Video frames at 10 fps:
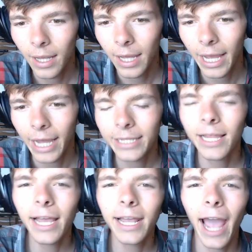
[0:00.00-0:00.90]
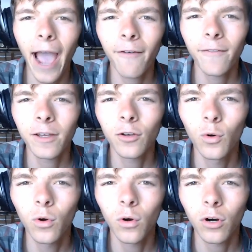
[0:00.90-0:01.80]
It's like having
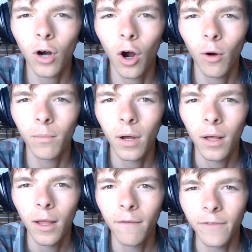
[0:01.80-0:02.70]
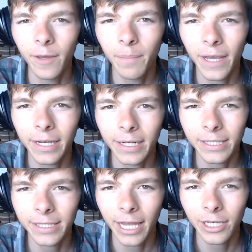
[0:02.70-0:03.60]
Google Chrome V P N
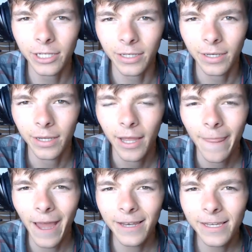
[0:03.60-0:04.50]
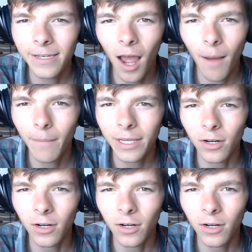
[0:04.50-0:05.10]
extension. That does not make your